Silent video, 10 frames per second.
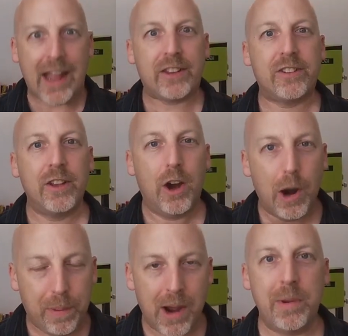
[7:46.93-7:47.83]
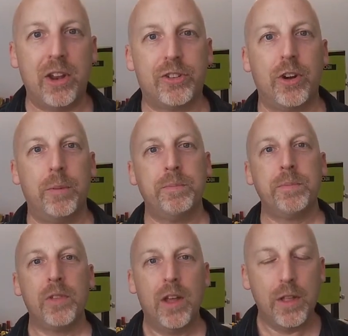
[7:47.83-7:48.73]
That's our Prime Minister.
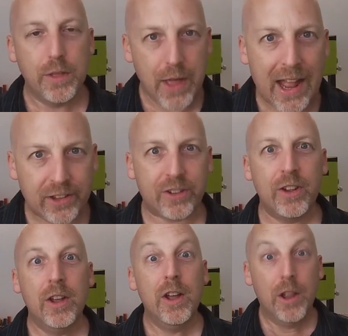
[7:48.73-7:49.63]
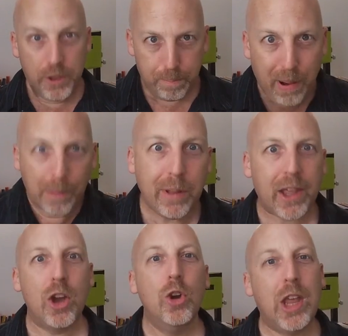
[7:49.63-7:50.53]
That's the
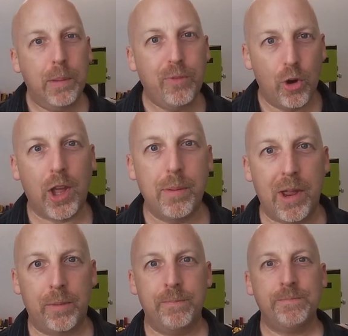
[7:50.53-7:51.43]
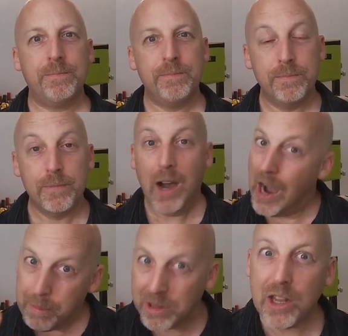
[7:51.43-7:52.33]
public who keep voting him in.
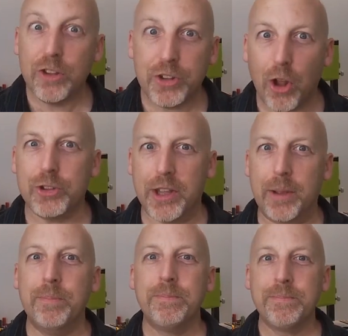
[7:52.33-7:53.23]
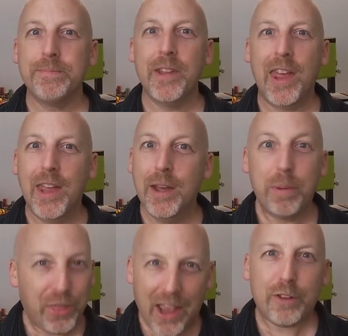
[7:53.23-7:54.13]
I'm a little salty.
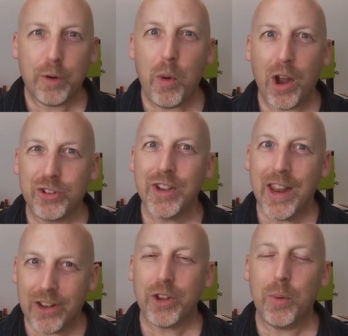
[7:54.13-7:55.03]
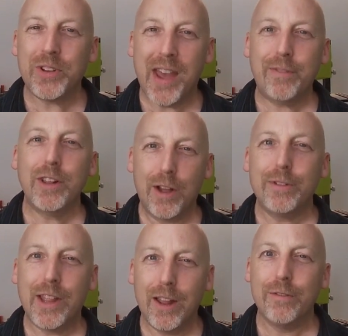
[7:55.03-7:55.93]
But thanks for watching, and as always, have a
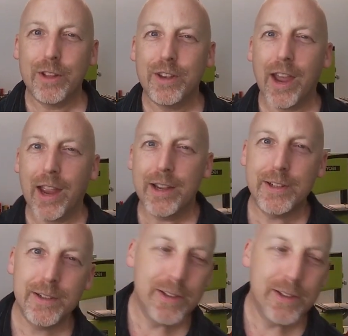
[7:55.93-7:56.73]
lovely, lovely day.